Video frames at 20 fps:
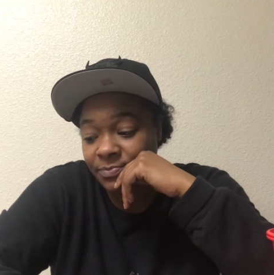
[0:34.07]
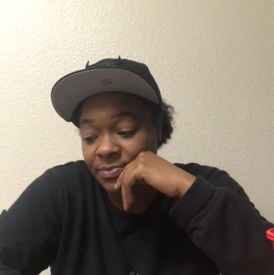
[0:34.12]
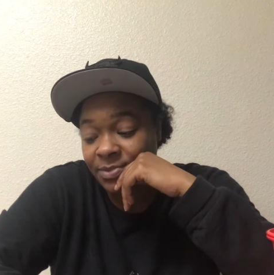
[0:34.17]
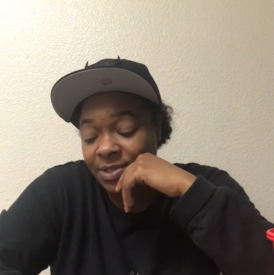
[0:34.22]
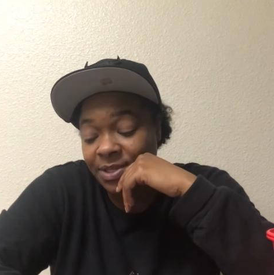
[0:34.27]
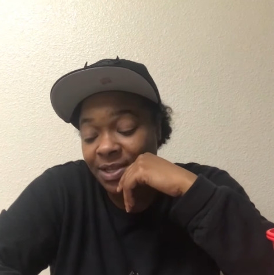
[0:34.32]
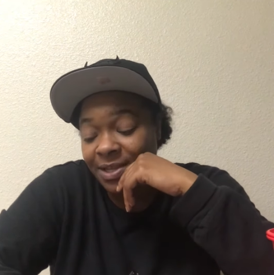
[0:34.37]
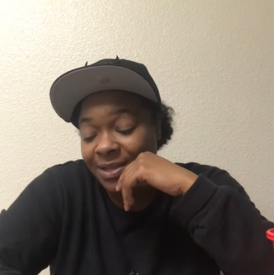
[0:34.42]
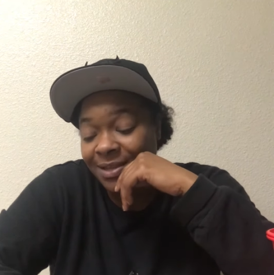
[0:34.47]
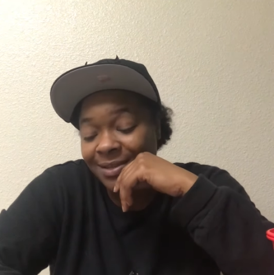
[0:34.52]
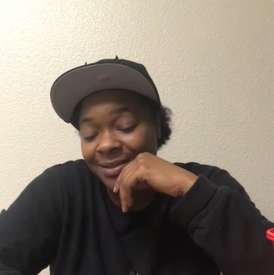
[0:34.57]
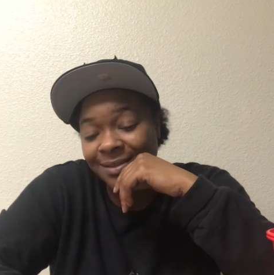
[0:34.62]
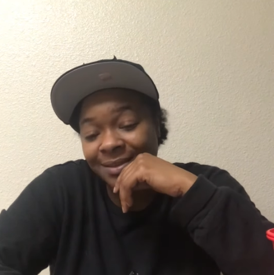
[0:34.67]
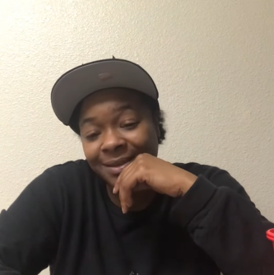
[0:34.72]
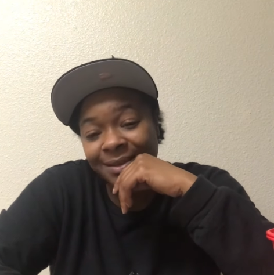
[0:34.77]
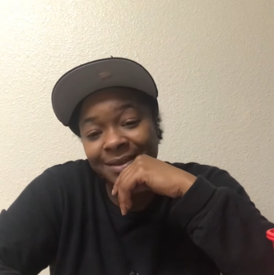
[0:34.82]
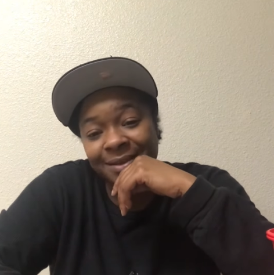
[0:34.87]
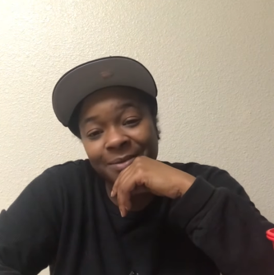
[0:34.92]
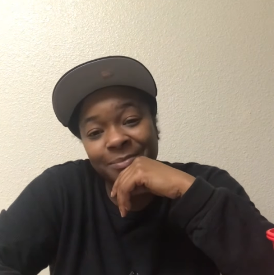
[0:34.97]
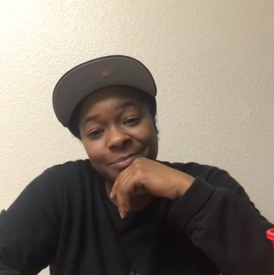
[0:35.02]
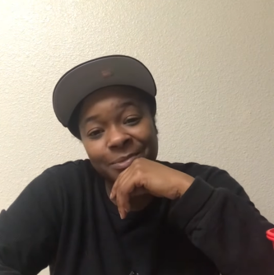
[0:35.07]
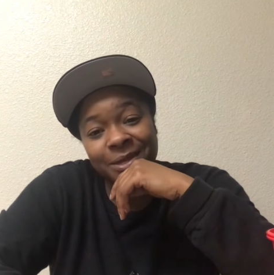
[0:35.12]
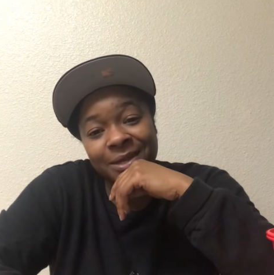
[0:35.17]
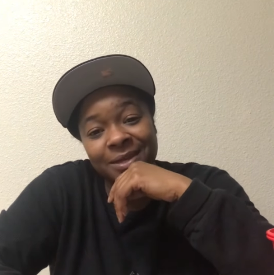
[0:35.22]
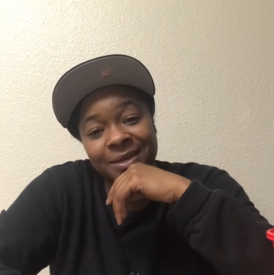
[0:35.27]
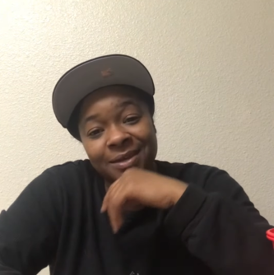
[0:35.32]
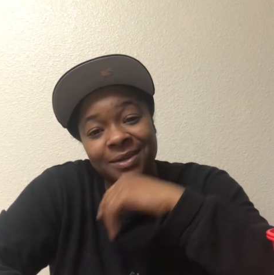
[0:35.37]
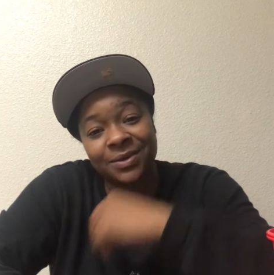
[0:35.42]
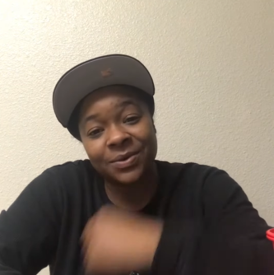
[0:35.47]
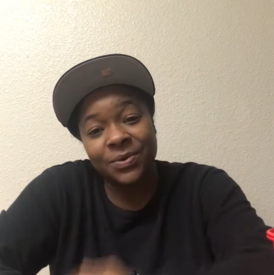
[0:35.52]
uh, yeah,
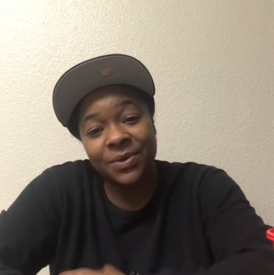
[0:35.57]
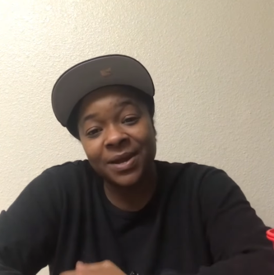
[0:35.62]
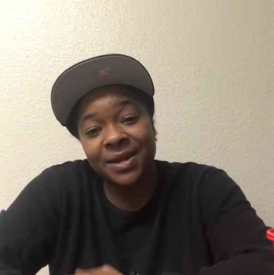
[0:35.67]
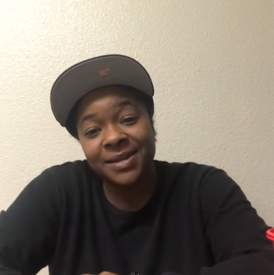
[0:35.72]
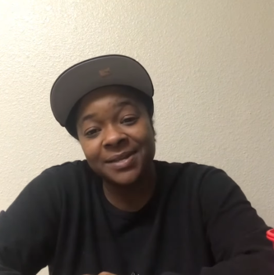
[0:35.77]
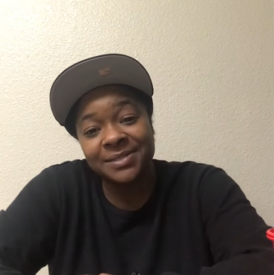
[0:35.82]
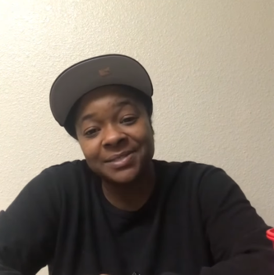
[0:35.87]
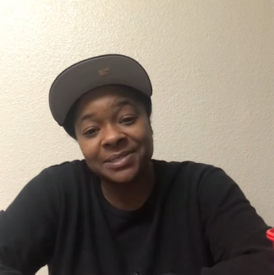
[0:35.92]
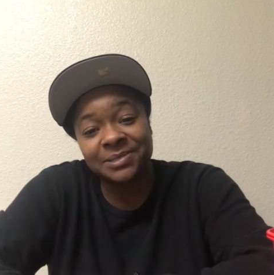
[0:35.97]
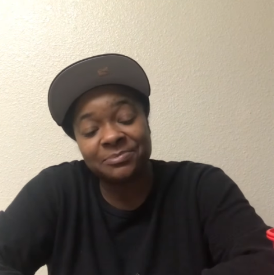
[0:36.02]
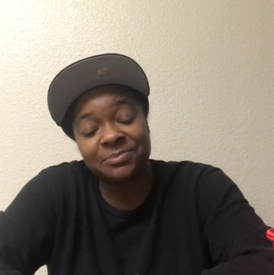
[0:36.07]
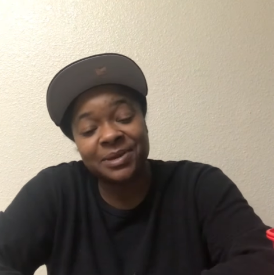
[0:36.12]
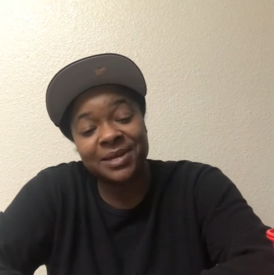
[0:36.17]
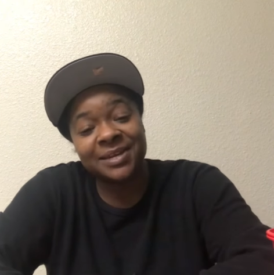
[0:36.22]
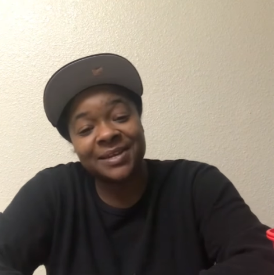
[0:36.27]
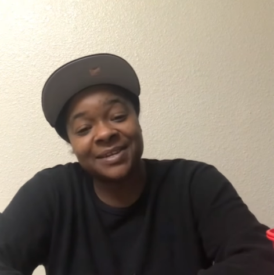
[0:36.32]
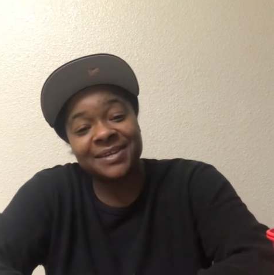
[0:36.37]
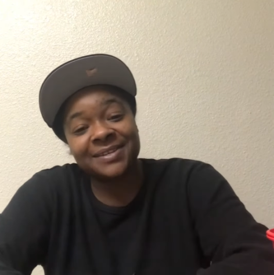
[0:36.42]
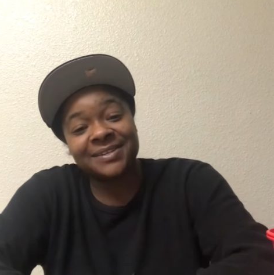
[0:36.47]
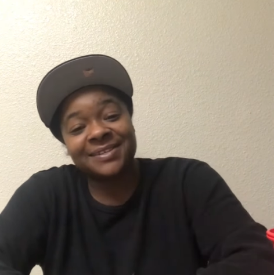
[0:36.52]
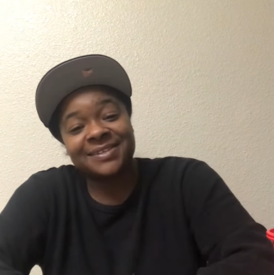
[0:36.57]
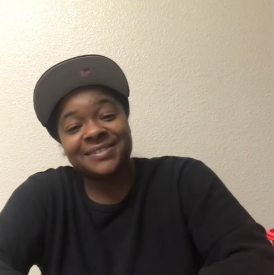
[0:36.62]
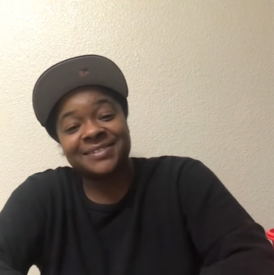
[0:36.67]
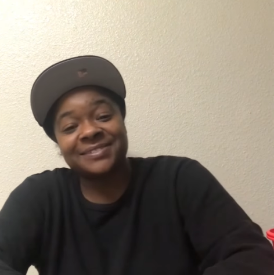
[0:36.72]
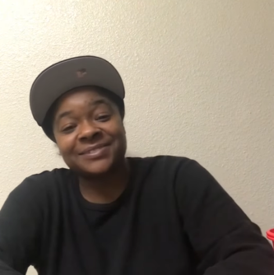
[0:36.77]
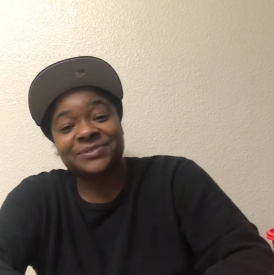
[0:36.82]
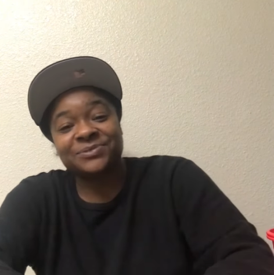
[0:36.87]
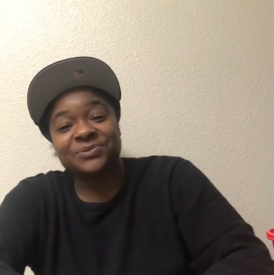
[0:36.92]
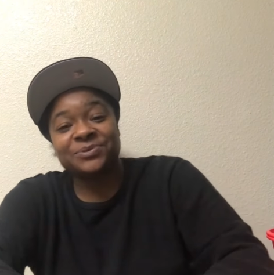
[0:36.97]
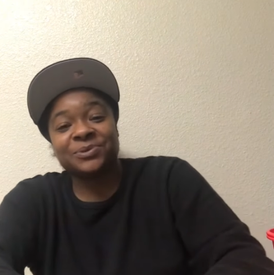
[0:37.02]
man, crazy, man,
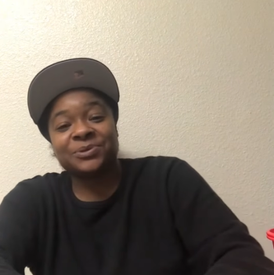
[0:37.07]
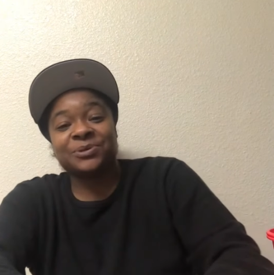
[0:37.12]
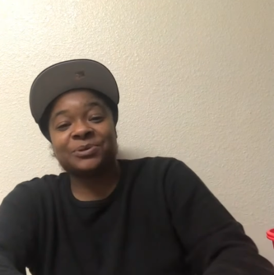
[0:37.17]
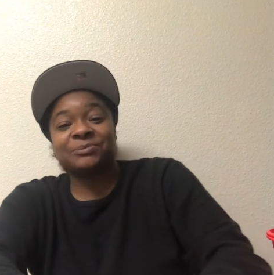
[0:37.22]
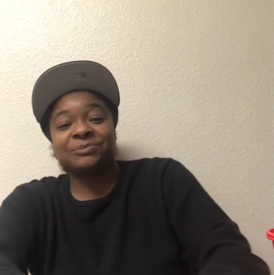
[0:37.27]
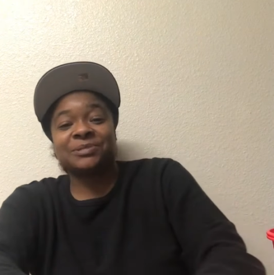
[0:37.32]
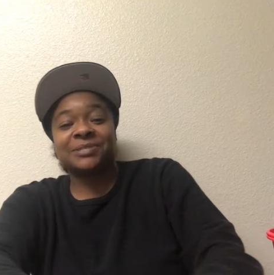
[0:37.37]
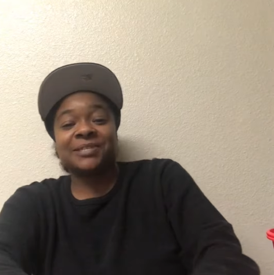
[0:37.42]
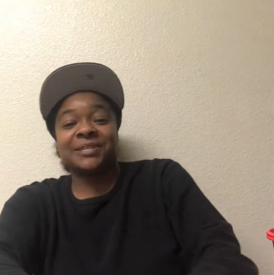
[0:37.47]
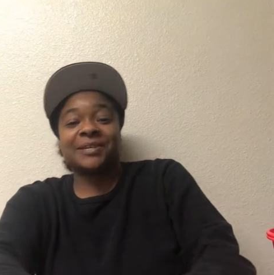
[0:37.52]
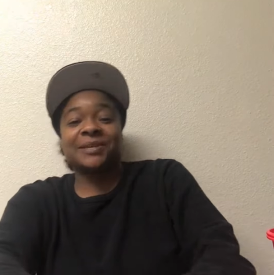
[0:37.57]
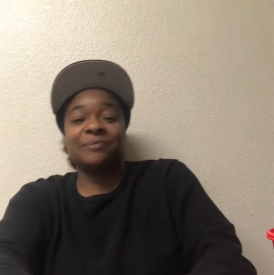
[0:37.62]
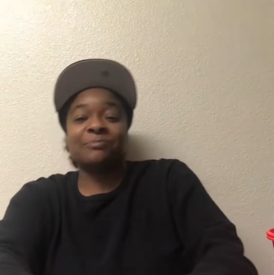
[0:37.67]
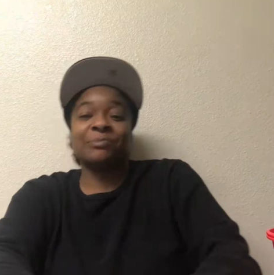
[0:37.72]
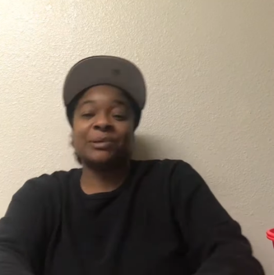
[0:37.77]
because you know what I'm saying?